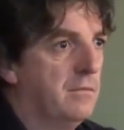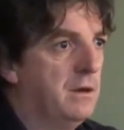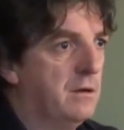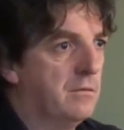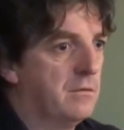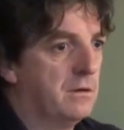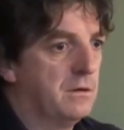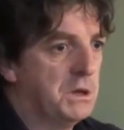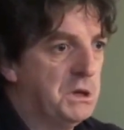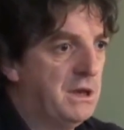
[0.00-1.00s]
you know,
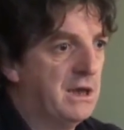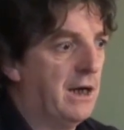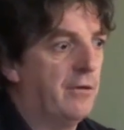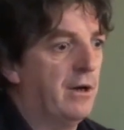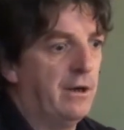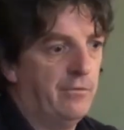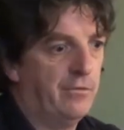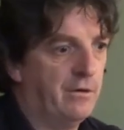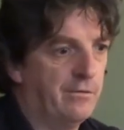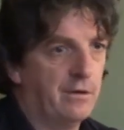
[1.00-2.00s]
she died right in
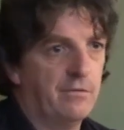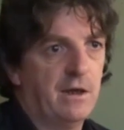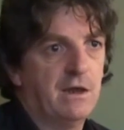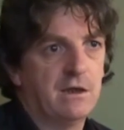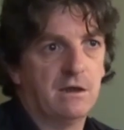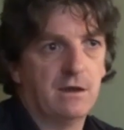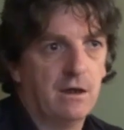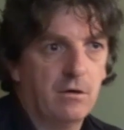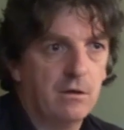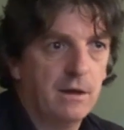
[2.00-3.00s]
front of our faces
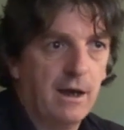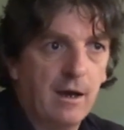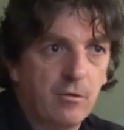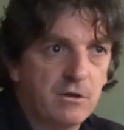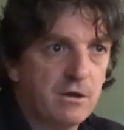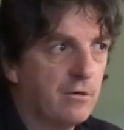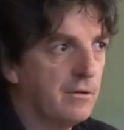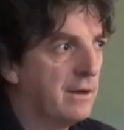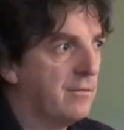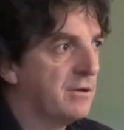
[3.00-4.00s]
there in the house, you know.
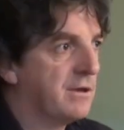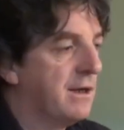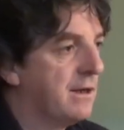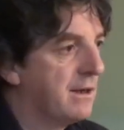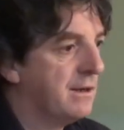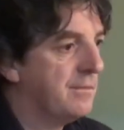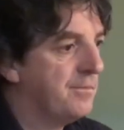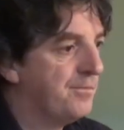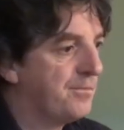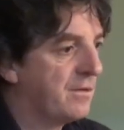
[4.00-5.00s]
And that was like,
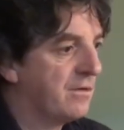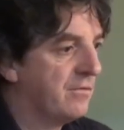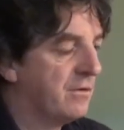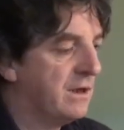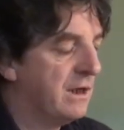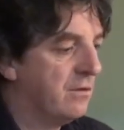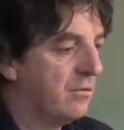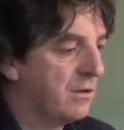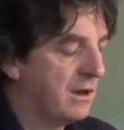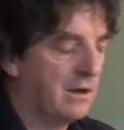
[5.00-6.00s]
for a
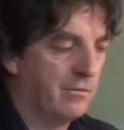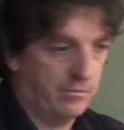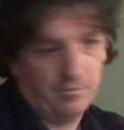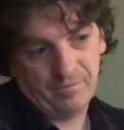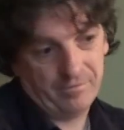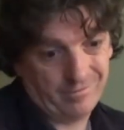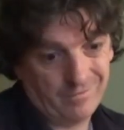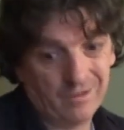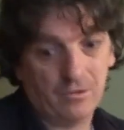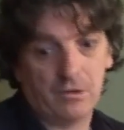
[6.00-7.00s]
10-year-old kid, and,
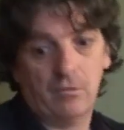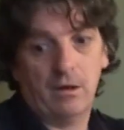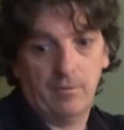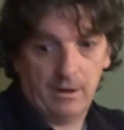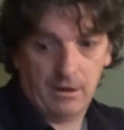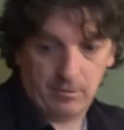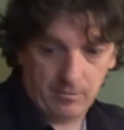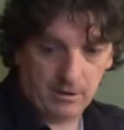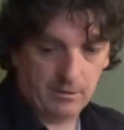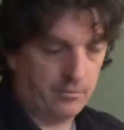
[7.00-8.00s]
you know, surrounded by
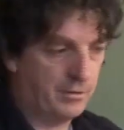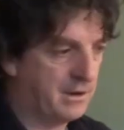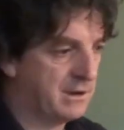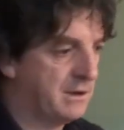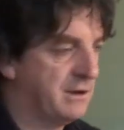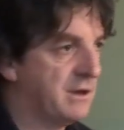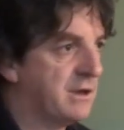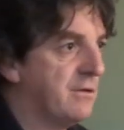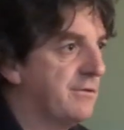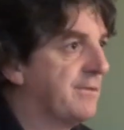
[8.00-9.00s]
my little brothers and
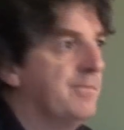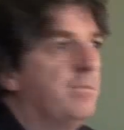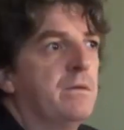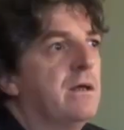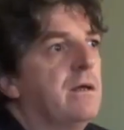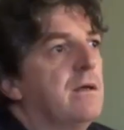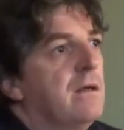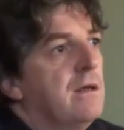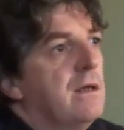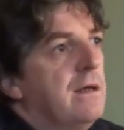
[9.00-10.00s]
sisters, and,
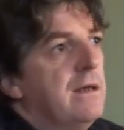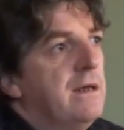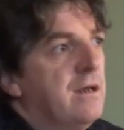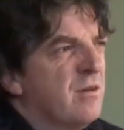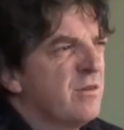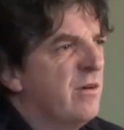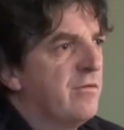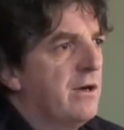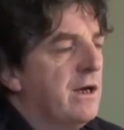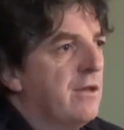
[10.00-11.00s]
you know, it's not a
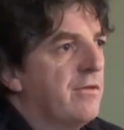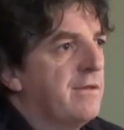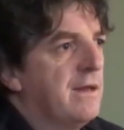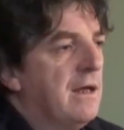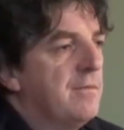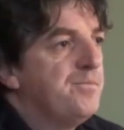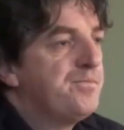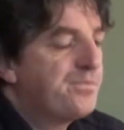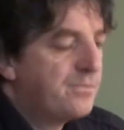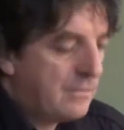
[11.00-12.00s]
very healthy thing.
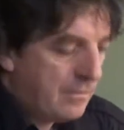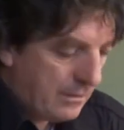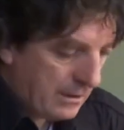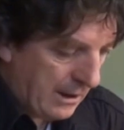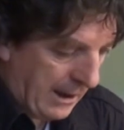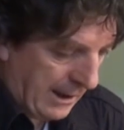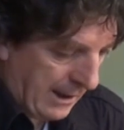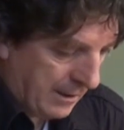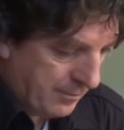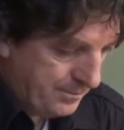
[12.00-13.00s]

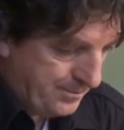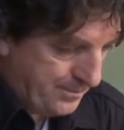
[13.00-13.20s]
A